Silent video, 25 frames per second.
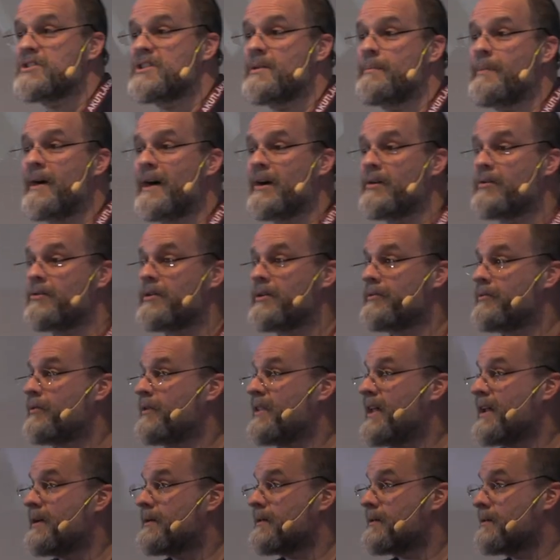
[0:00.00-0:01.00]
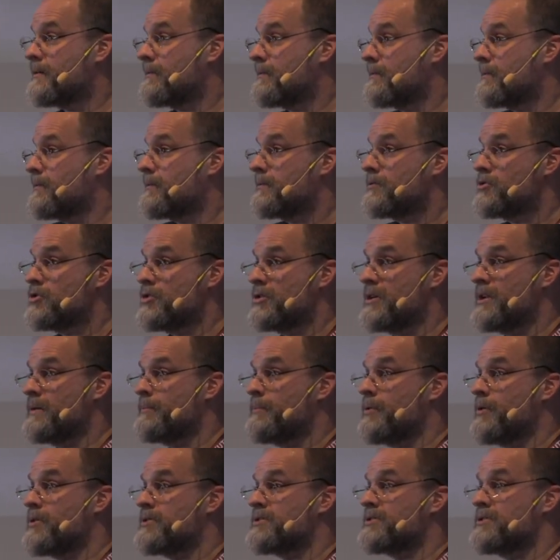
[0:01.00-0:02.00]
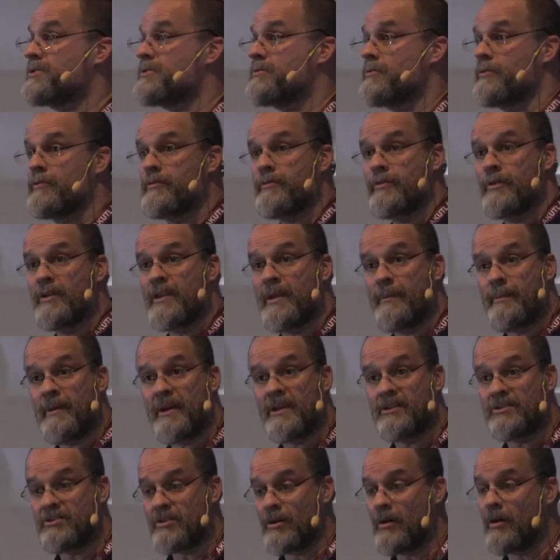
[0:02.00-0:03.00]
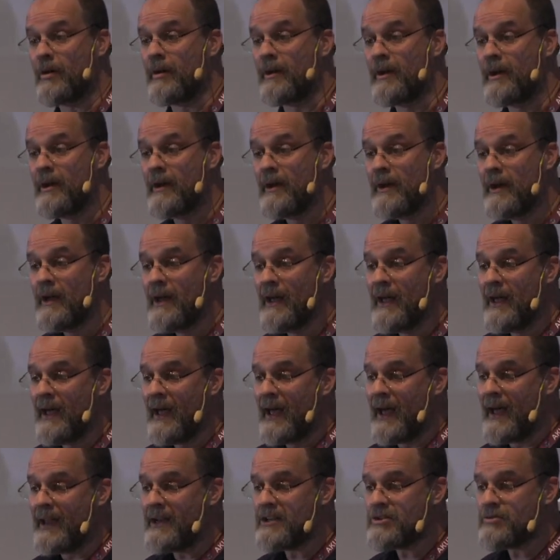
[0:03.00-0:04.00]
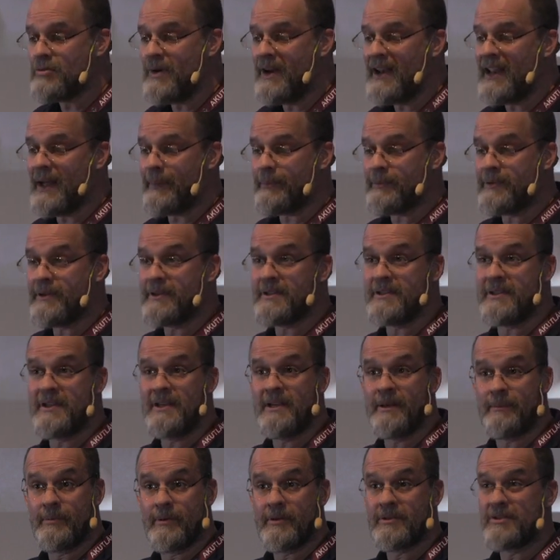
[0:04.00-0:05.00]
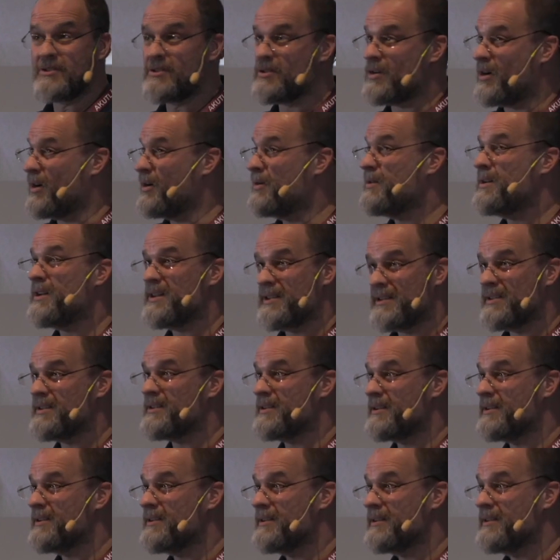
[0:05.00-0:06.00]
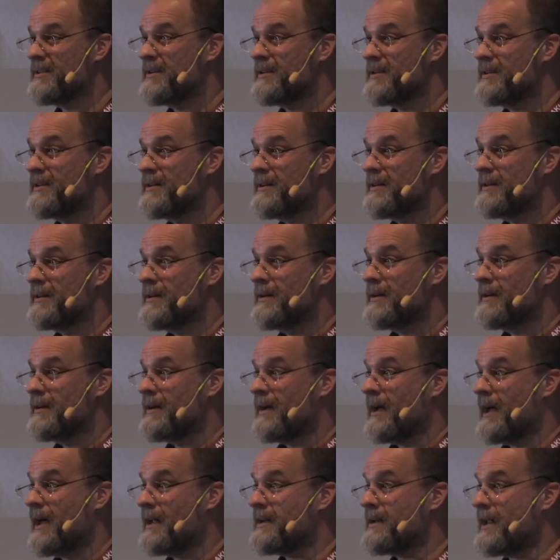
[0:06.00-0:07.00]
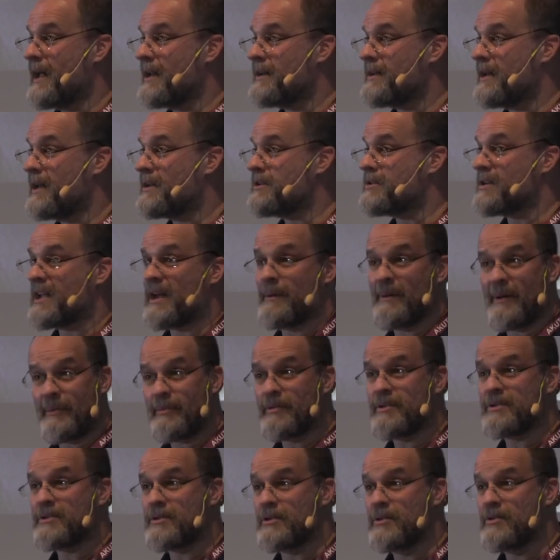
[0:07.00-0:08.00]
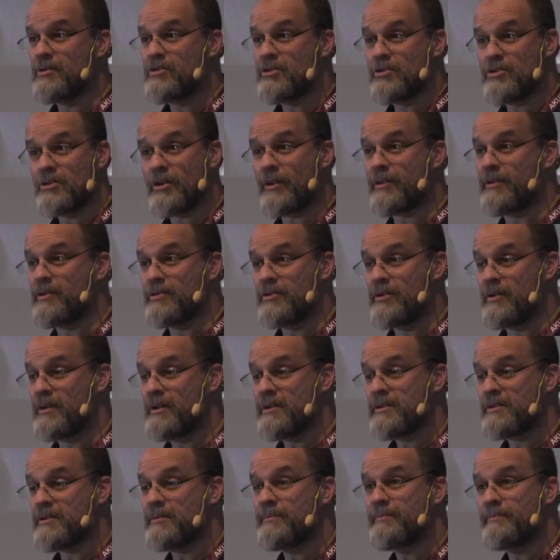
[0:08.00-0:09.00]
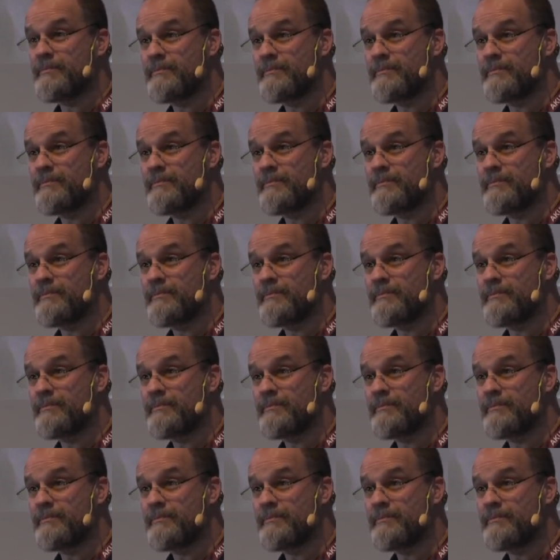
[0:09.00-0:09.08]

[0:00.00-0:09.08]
the boundary for that junior person to refer their patient on. And it's really up to the senior person to own it and, and, and to come up with the solutions, not the juniors.